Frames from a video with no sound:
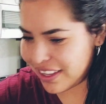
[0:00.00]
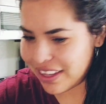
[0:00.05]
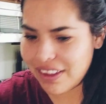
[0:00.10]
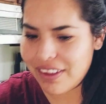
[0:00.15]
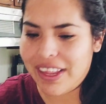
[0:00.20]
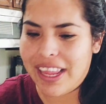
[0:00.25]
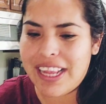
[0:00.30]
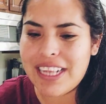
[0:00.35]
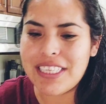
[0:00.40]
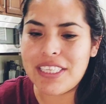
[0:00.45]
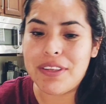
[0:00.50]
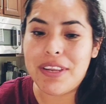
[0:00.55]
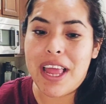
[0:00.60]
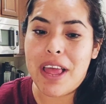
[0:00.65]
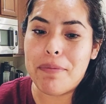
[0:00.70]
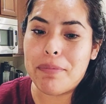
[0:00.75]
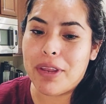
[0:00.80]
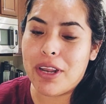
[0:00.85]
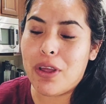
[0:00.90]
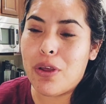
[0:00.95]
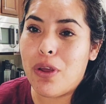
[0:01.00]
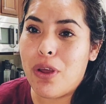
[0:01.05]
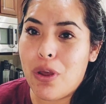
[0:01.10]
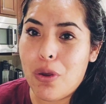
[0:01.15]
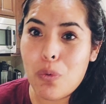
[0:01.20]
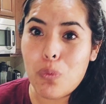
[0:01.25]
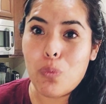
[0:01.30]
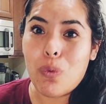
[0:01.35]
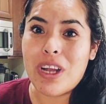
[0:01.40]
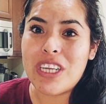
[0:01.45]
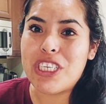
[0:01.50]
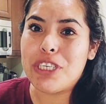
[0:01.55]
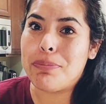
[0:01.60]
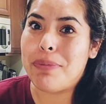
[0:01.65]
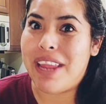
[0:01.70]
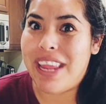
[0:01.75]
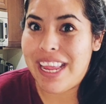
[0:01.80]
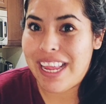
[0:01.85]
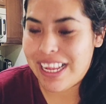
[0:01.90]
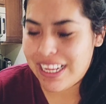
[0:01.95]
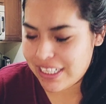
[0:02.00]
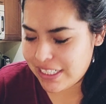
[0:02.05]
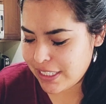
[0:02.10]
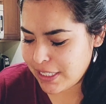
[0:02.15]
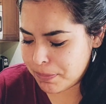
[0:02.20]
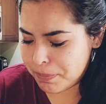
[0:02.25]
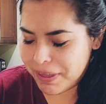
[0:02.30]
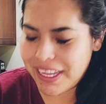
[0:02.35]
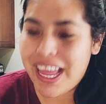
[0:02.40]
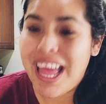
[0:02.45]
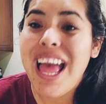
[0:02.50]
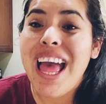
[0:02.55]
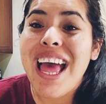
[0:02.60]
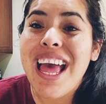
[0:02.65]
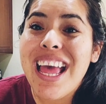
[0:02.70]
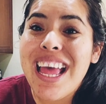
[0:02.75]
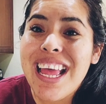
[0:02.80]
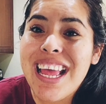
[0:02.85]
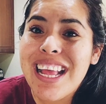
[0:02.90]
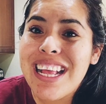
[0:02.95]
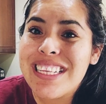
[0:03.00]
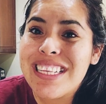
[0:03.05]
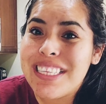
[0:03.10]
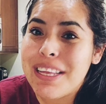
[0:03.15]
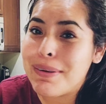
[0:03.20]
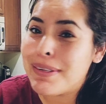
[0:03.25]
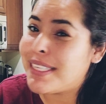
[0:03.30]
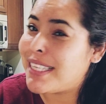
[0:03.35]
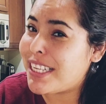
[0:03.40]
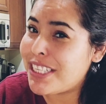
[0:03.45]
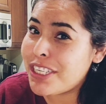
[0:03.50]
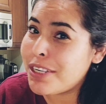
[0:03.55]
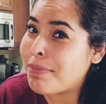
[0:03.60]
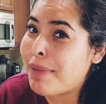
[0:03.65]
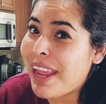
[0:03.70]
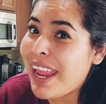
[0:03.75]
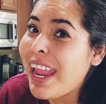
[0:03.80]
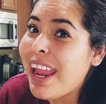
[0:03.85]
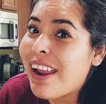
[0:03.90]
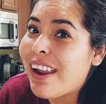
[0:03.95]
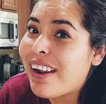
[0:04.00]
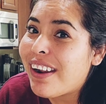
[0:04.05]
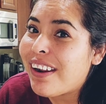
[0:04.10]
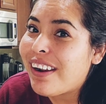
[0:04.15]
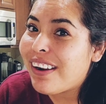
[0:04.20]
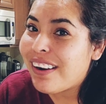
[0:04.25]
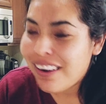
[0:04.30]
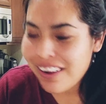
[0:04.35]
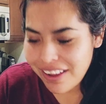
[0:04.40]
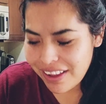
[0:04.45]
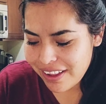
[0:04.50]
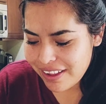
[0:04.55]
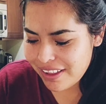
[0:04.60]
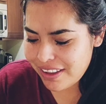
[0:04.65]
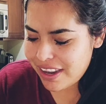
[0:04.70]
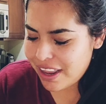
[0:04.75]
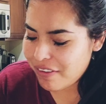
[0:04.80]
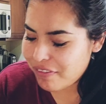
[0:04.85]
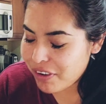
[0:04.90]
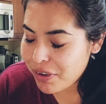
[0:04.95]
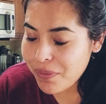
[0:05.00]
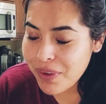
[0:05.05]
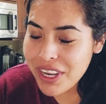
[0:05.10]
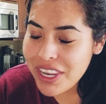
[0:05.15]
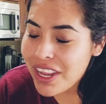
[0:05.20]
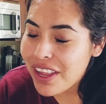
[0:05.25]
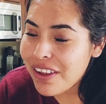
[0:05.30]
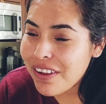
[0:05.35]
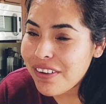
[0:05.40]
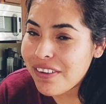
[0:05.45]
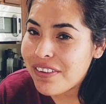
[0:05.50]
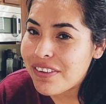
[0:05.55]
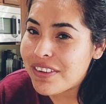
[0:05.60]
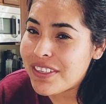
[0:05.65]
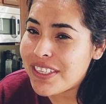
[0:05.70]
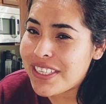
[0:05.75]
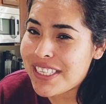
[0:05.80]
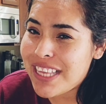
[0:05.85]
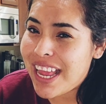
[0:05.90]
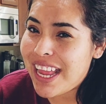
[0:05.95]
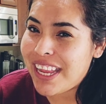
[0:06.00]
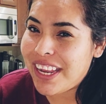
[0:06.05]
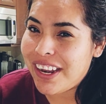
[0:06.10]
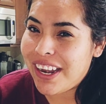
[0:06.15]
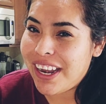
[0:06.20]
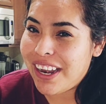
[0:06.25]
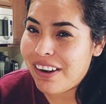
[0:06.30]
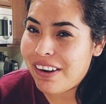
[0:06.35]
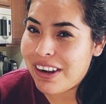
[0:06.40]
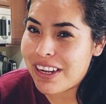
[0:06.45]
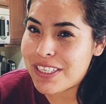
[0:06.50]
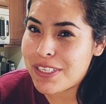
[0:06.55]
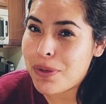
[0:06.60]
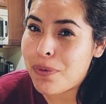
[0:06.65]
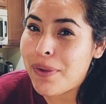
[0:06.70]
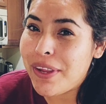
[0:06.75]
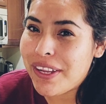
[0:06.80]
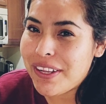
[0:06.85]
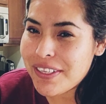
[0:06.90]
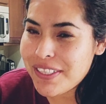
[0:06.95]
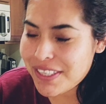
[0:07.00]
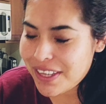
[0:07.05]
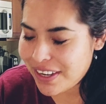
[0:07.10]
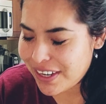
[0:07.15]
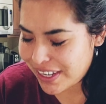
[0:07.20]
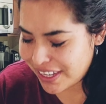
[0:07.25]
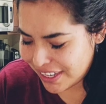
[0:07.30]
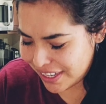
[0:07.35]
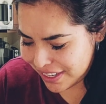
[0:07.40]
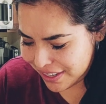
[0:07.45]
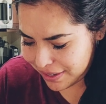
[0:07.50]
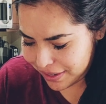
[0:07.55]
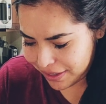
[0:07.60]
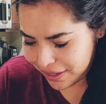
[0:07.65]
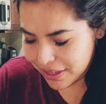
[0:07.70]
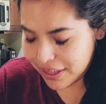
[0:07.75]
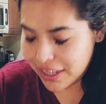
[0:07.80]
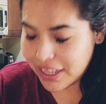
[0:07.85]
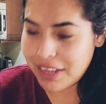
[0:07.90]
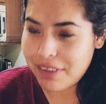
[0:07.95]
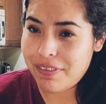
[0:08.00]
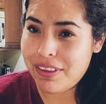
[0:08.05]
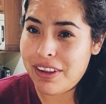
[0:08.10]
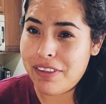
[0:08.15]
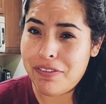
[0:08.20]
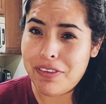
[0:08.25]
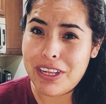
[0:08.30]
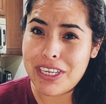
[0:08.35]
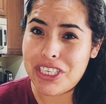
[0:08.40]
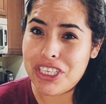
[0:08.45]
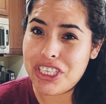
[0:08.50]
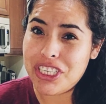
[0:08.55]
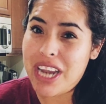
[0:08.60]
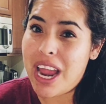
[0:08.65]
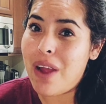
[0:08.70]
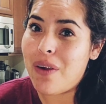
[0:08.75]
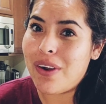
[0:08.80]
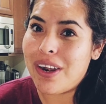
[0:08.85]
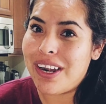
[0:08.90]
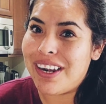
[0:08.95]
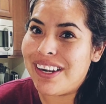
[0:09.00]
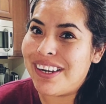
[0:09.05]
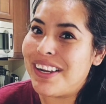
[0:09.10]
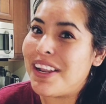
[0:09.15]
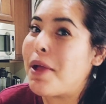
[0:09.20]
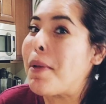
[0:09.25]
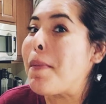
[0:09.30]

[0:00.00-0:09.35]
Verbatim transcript: Okay, so now I'm gonna wash my hands because I was touching my hair. And everyone knows that your hair has oils on it, even if you just showered.